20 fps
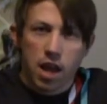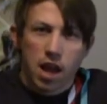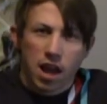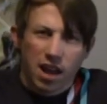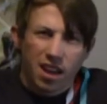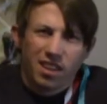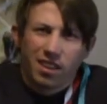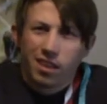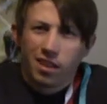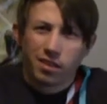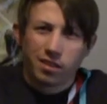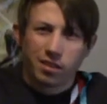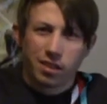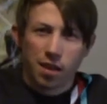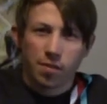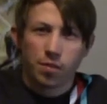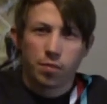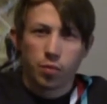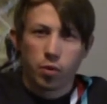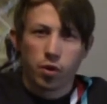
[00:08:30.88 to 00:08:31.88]

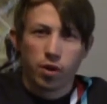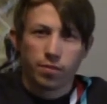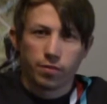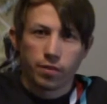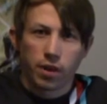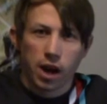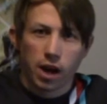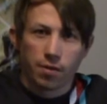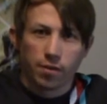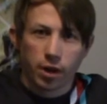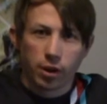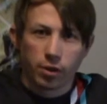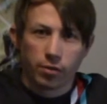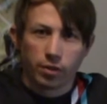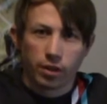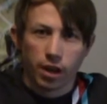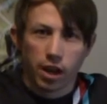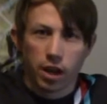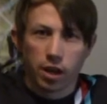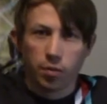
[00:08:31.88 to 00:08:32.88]
7.5 out of
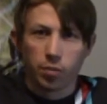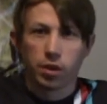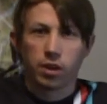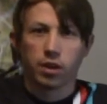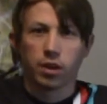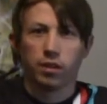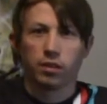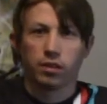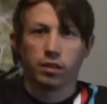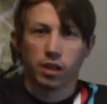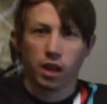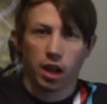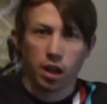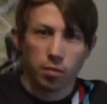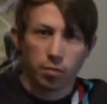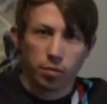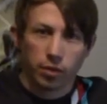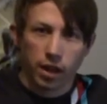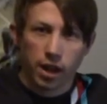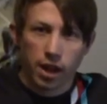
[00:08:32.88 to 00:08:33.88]
10 because the
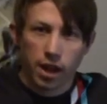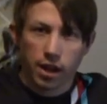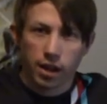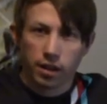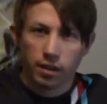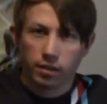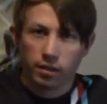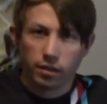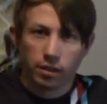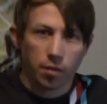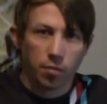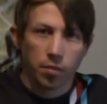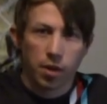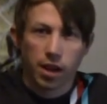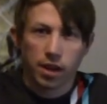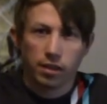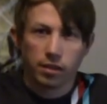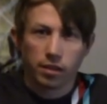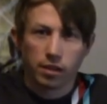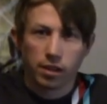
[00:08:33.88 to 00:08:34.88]
gameplay's
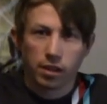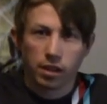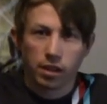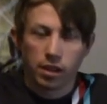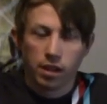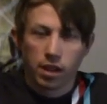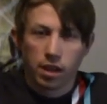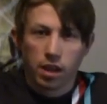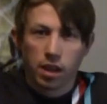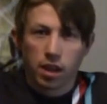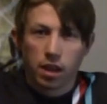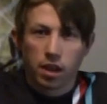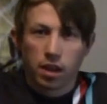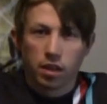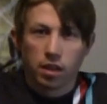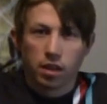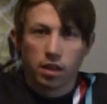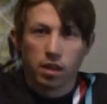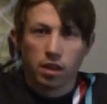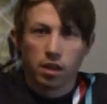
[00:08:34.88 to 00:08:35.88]
amazing.
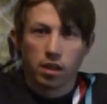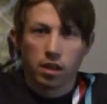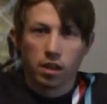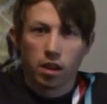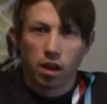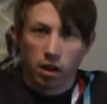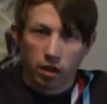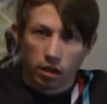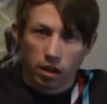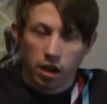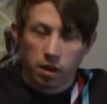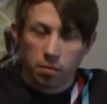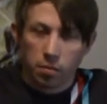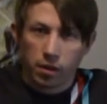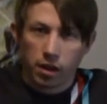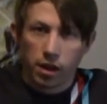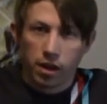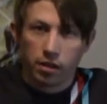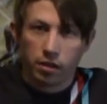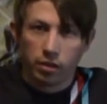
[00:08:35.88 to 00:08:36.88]
The online
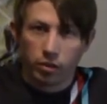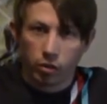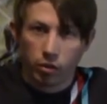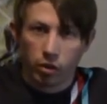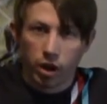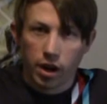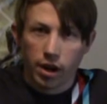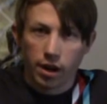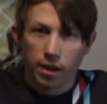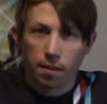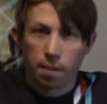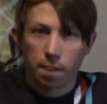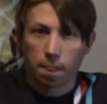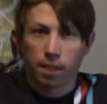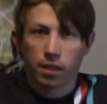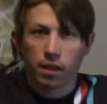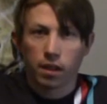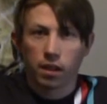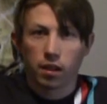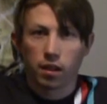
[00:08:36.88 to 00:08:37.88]
play is great,
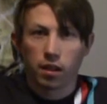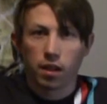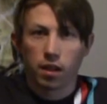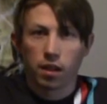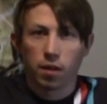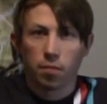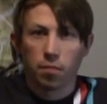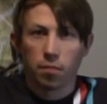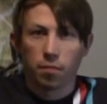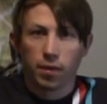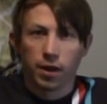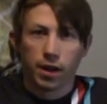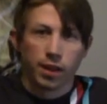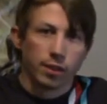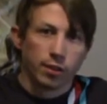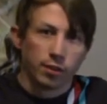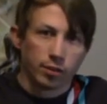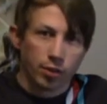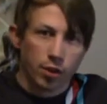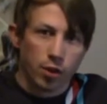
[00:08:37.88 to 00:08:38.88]
but
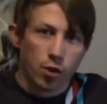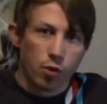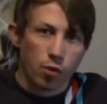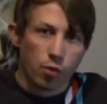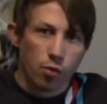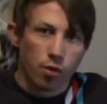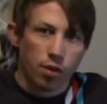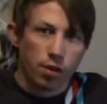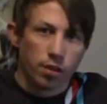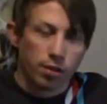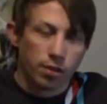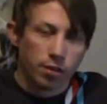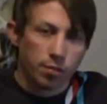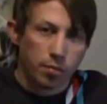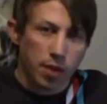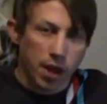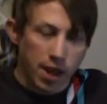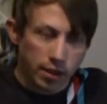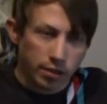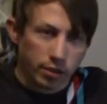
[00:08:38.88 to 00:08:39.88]
there's no
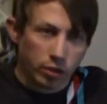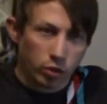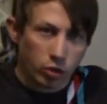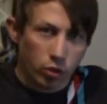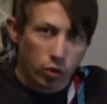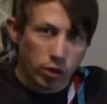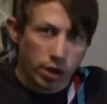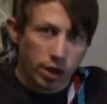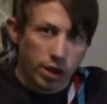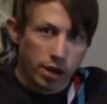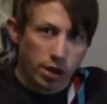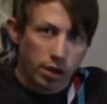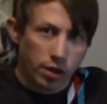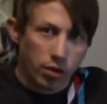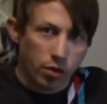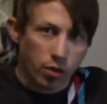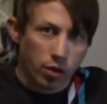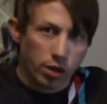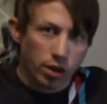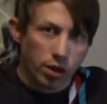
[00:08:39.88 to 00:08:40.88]
main story
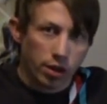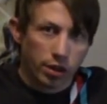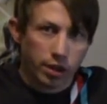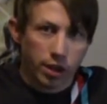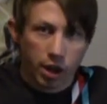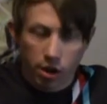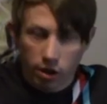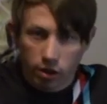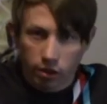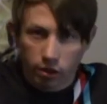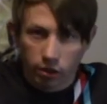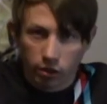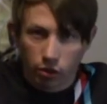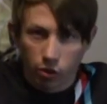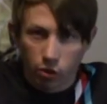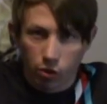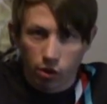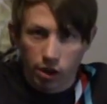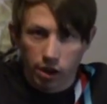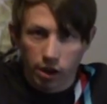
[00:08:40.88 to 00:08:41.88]
or character
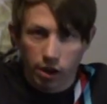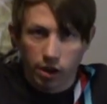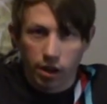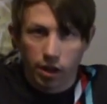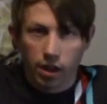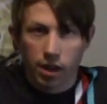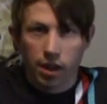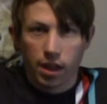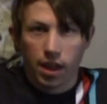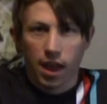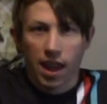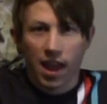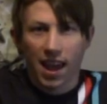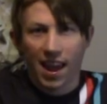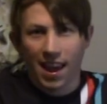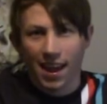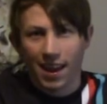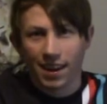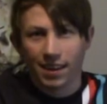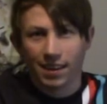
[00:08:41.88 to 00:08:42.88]
story,
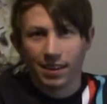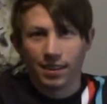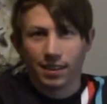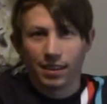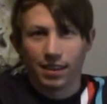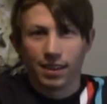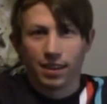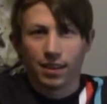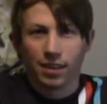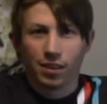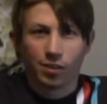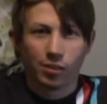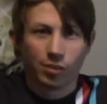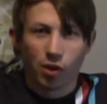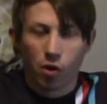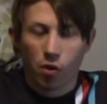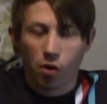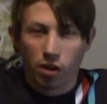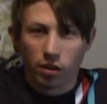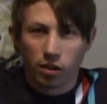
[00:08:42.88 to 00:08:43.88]
and there's
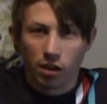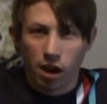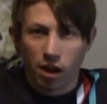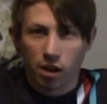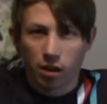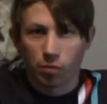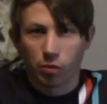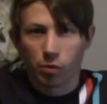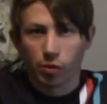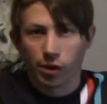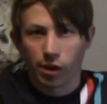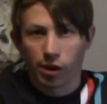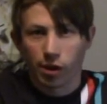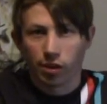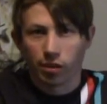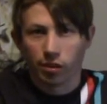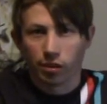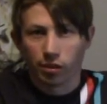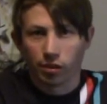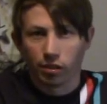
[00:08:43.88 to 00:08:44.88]
no unlockable
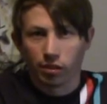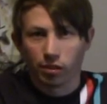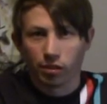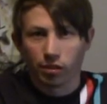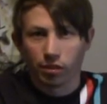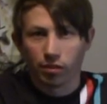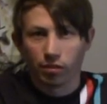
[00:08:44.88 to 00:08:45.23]
characters,